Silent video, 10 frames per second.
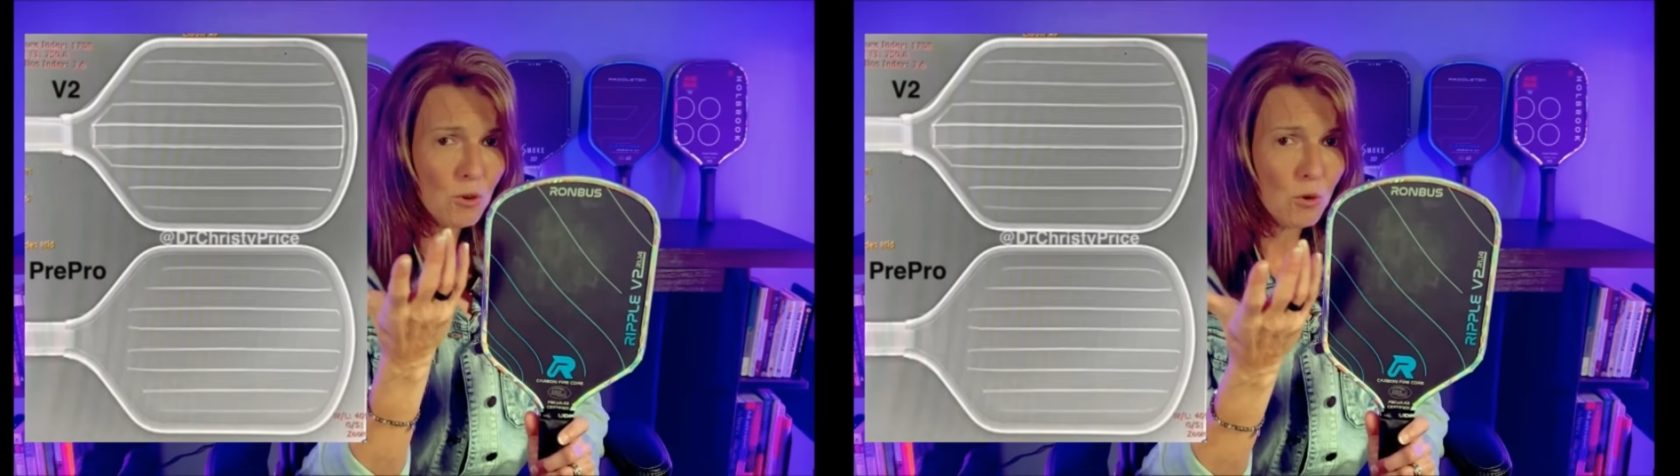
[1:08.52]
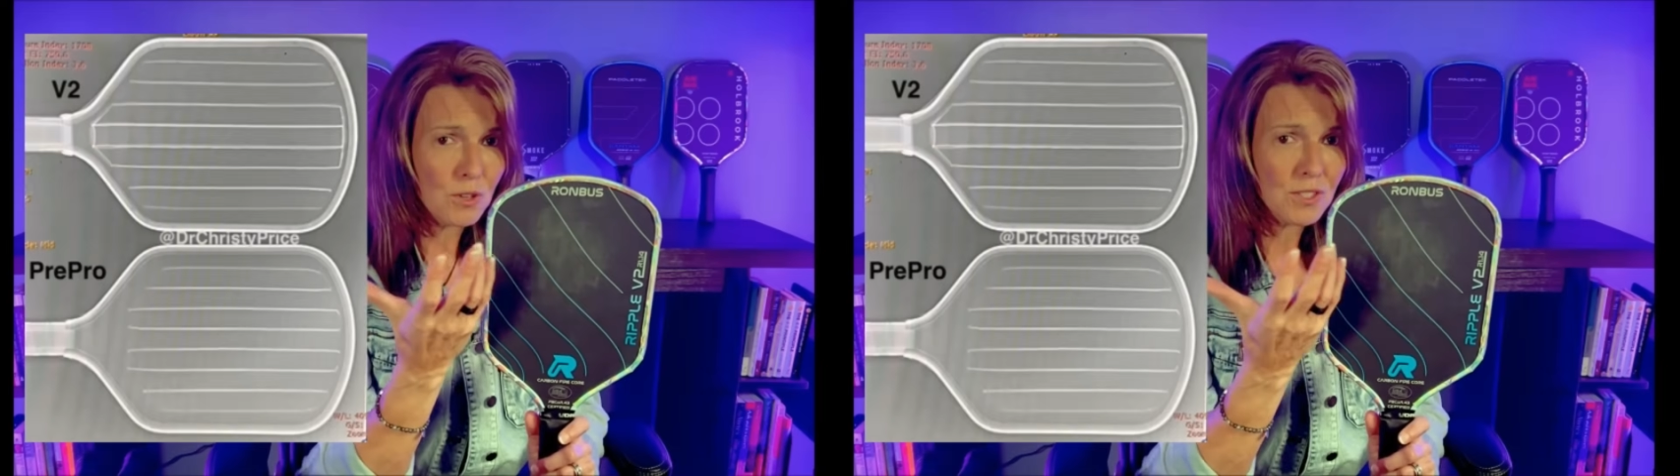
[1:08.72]

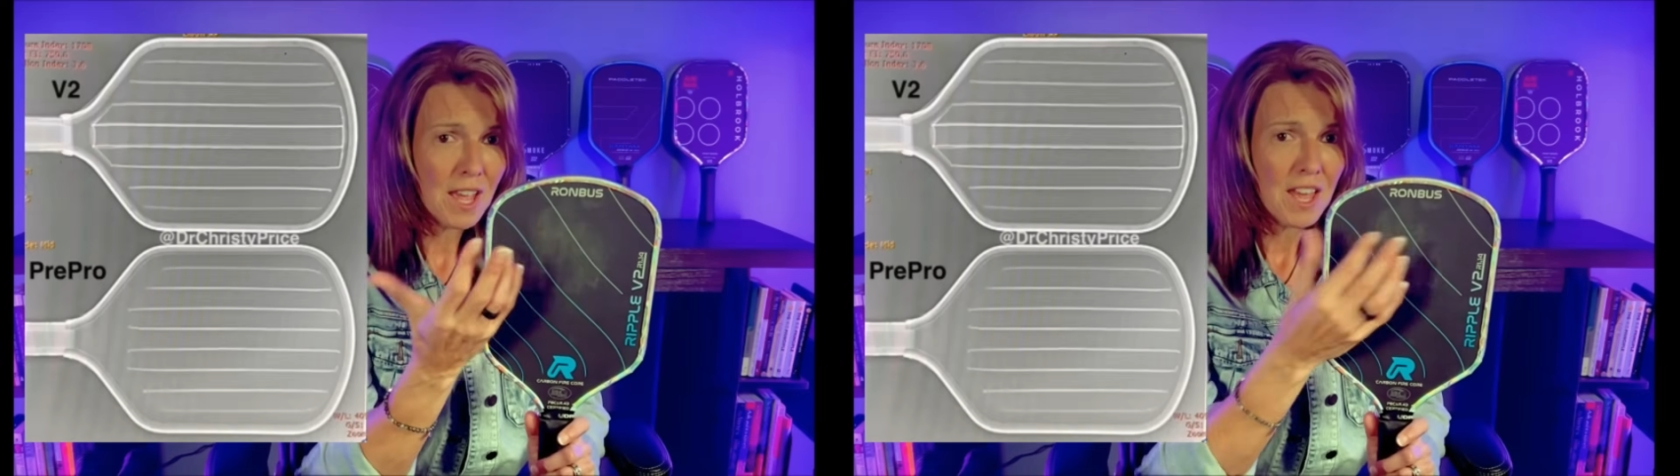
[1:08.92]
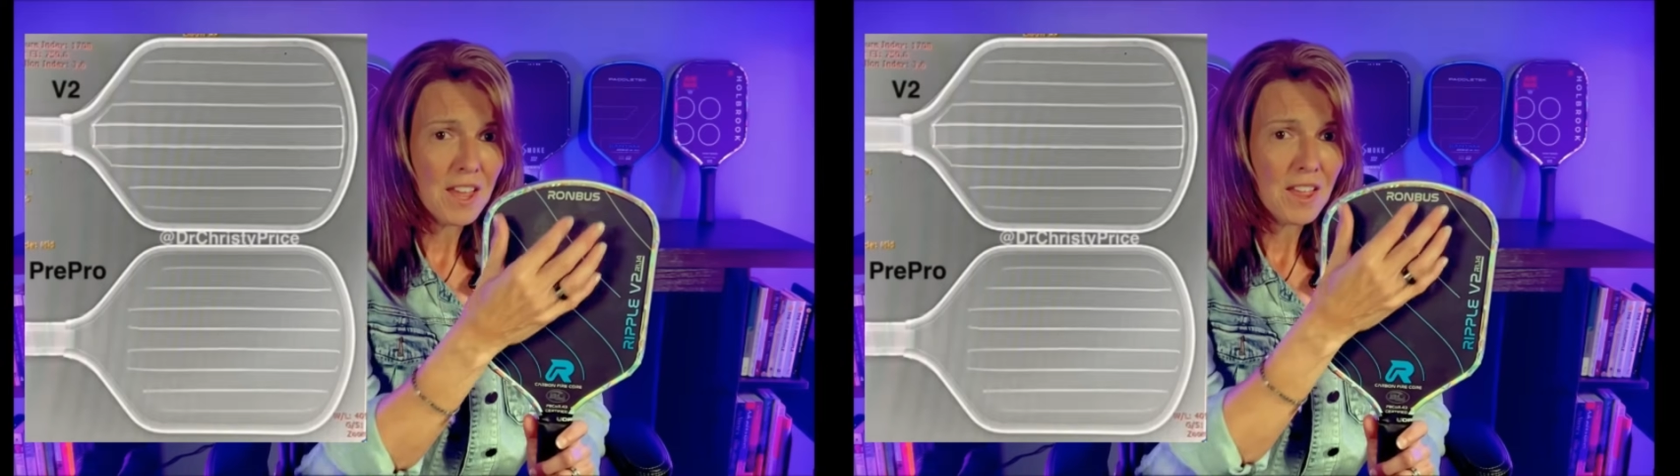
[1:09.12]
Of course,
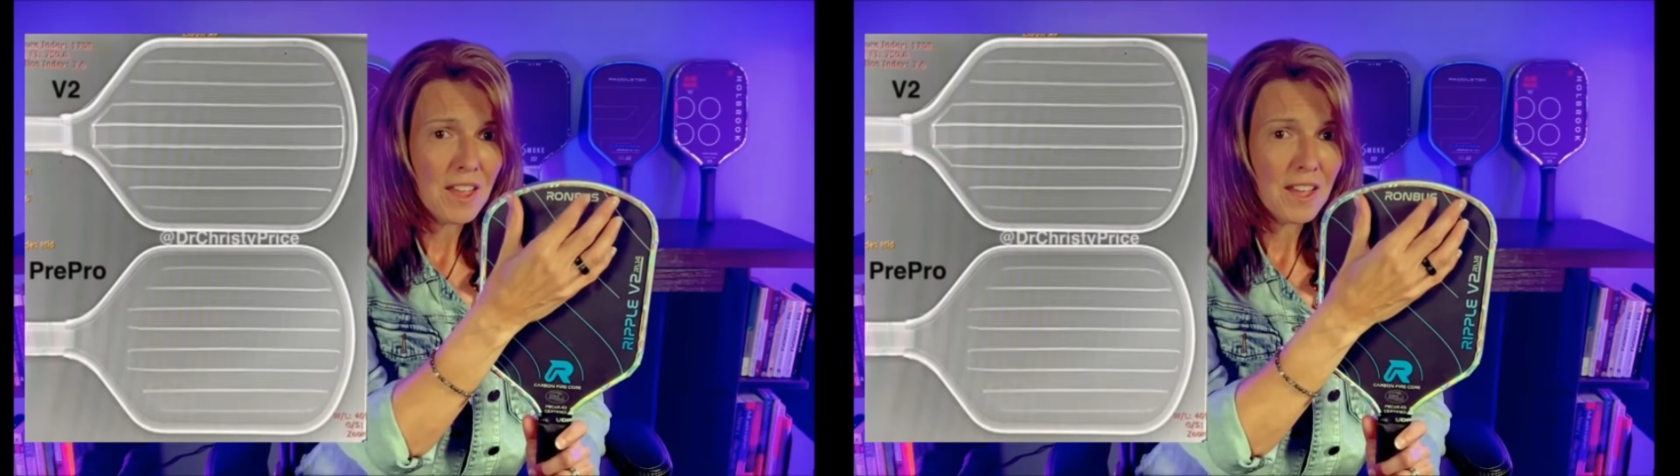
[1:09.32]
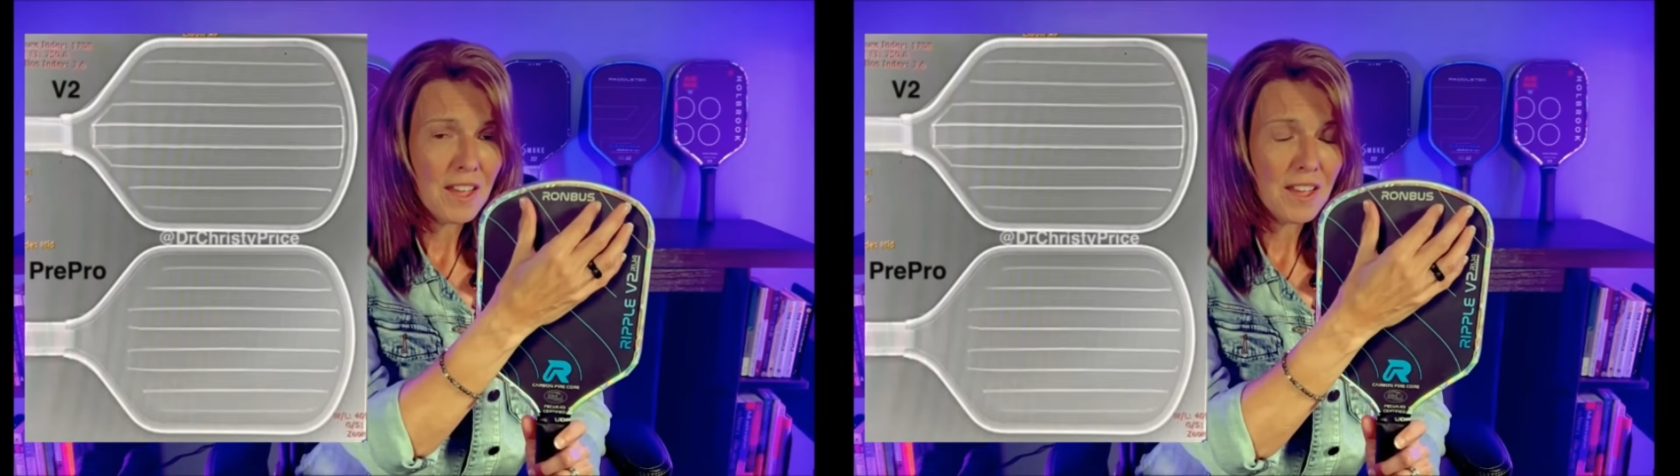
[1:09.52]

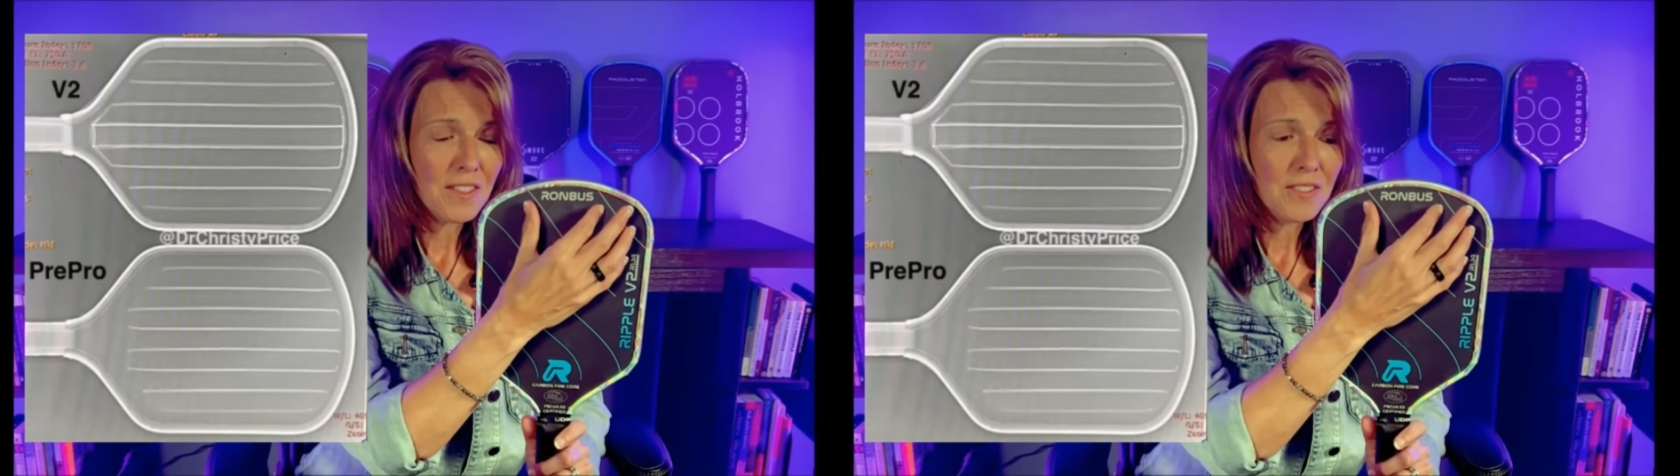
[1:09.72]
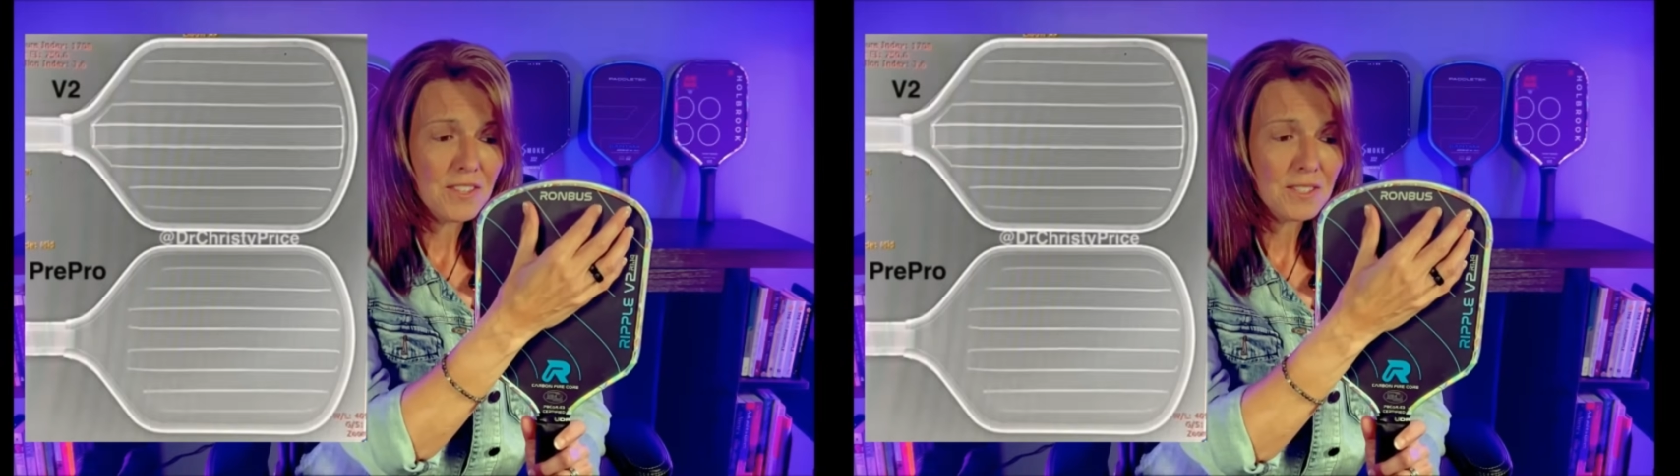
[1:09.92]

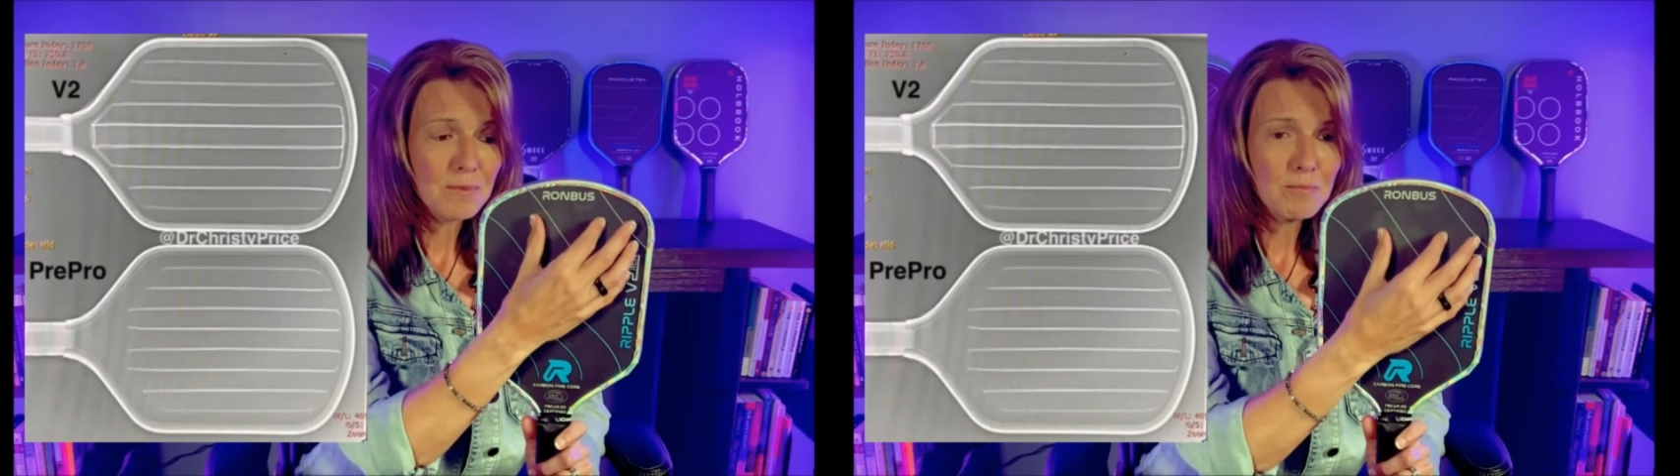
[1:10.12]
this